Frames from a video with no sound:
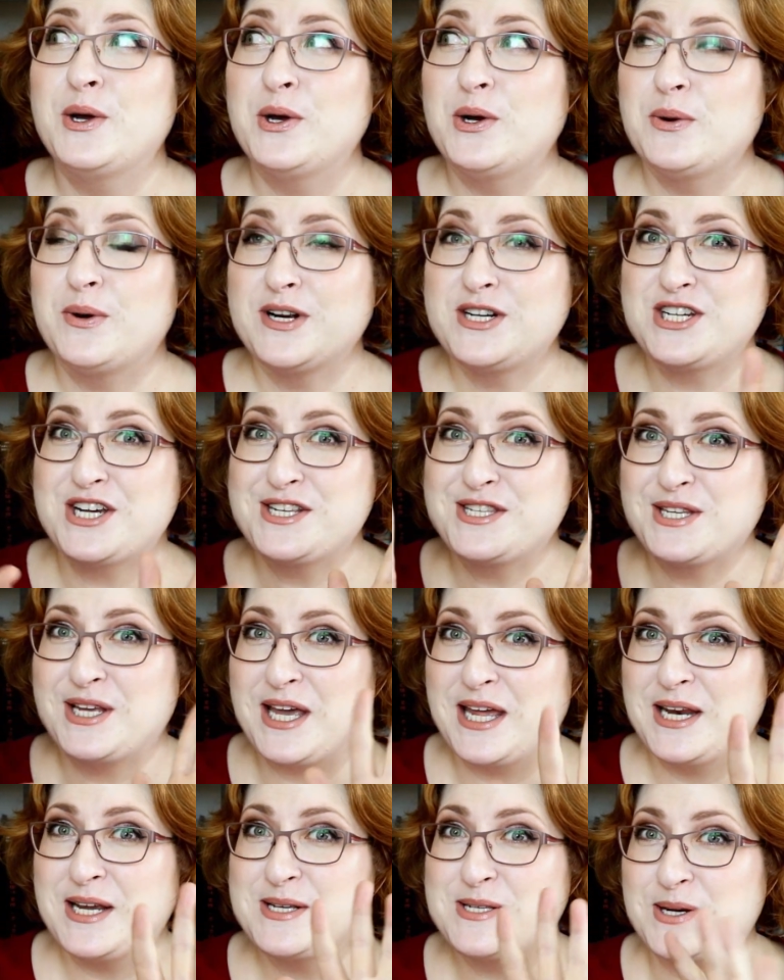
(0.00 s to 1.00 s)
who are just
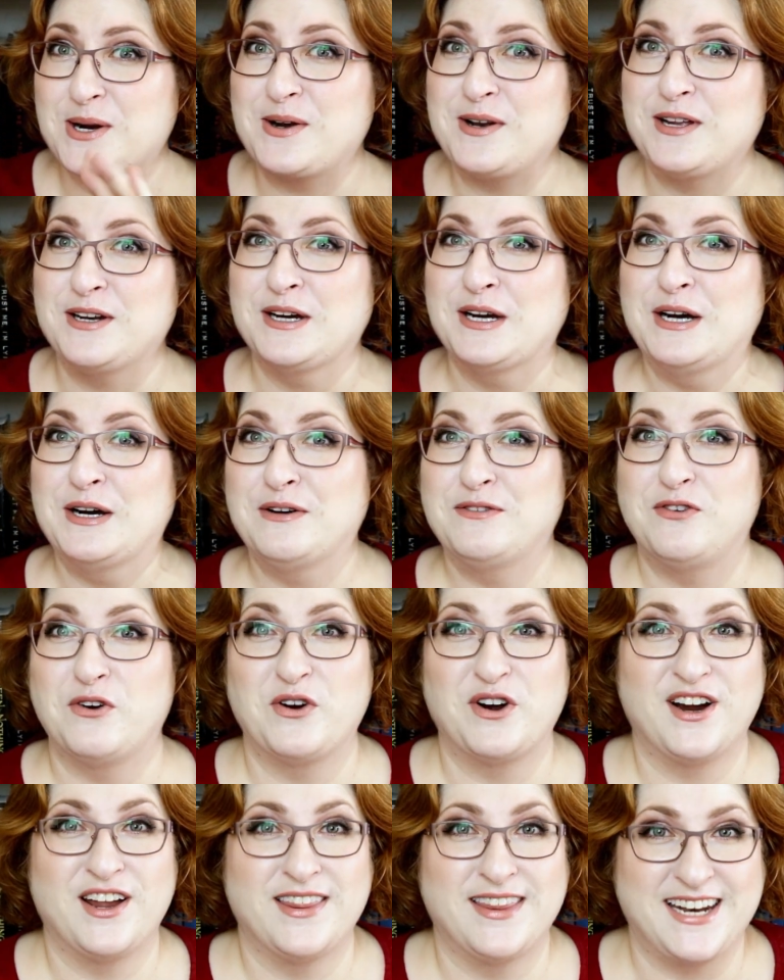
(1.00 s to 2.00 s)
getting started
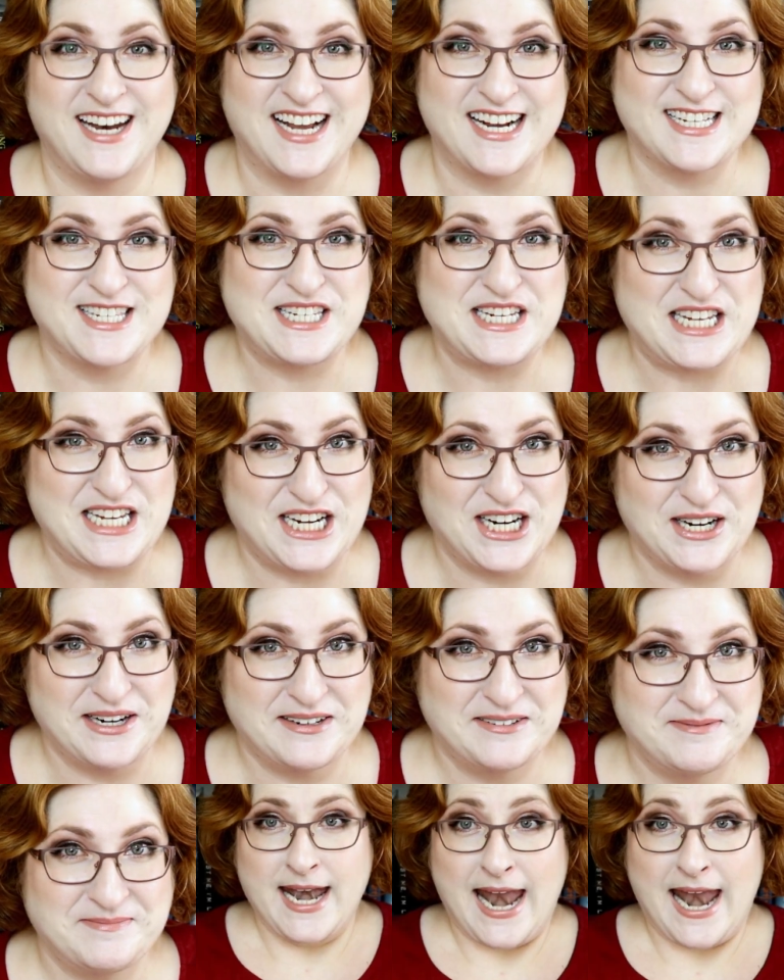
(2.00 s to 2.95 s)
for the next year.